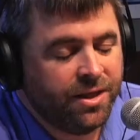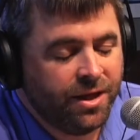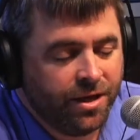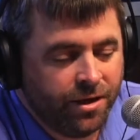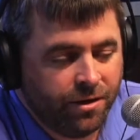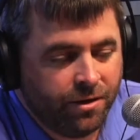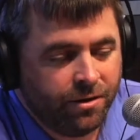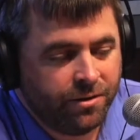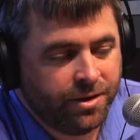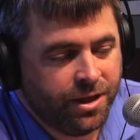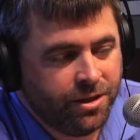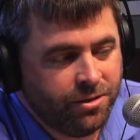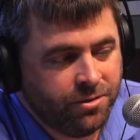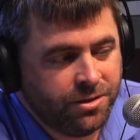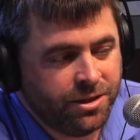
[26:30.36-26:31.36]

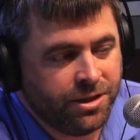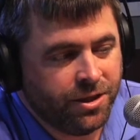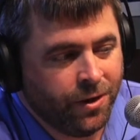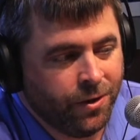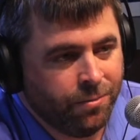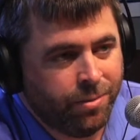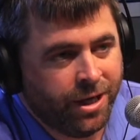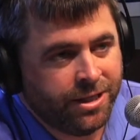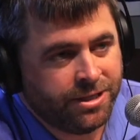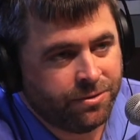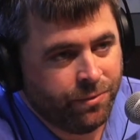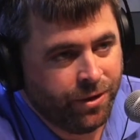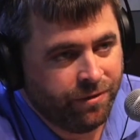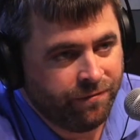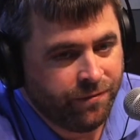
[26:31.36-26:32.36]
They usually go by
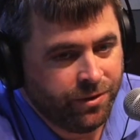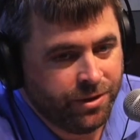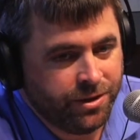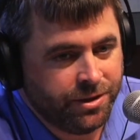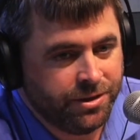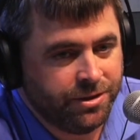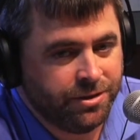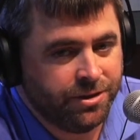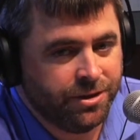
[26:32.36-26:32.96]
square footage.